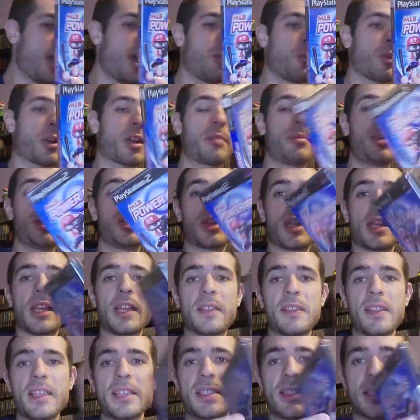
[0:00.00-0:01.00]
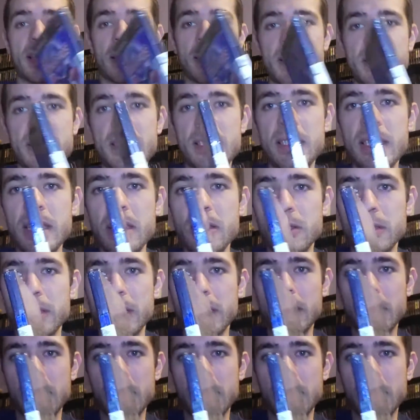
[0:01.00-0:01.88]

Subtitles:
We're going to be looking at this sealed